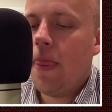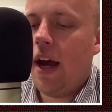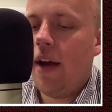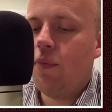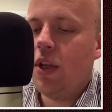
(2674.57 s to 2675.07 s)

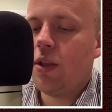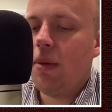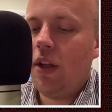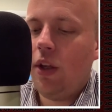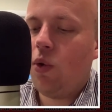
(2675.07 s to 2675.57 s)
uh, this
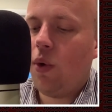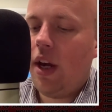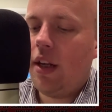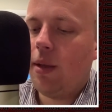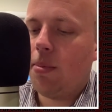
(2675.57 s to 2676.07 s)
immediately
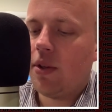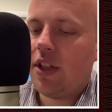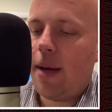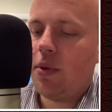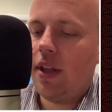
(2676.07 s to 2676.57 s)
created the
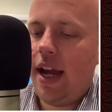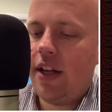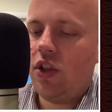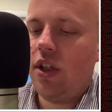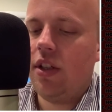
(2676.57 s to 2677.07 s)
perception that
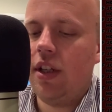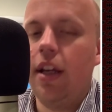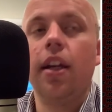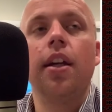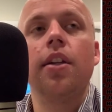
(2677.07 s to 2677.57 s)
SGC